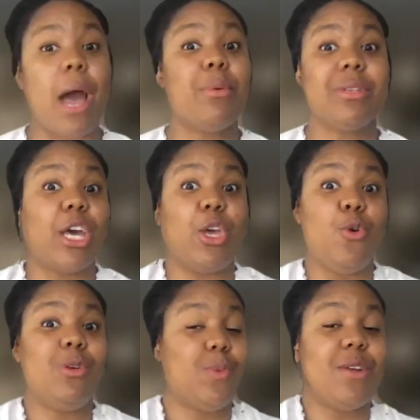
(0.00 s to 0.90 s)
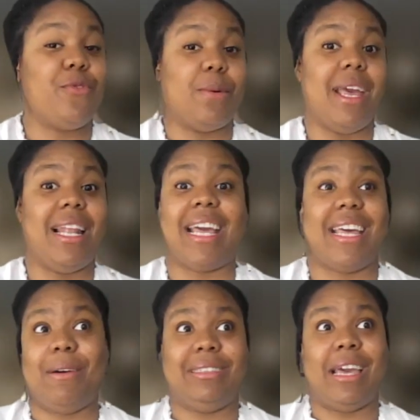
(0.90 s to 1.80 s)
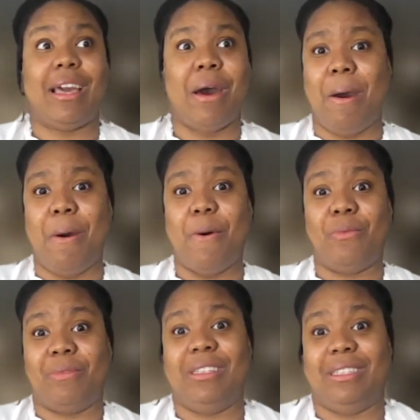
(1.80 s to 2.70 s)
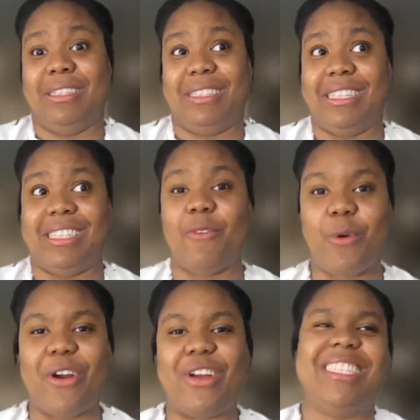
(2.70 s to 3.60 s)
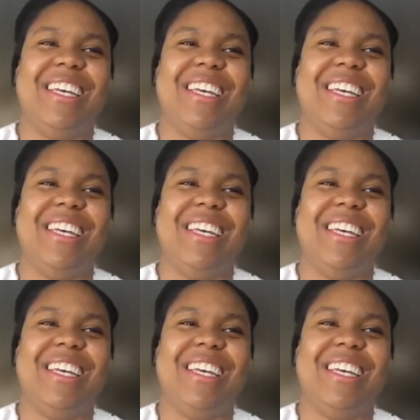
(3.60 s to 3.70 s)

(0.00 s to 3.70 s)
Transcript: that was like a huge win for me. Like wow. I was like, oh, this is this stuff works,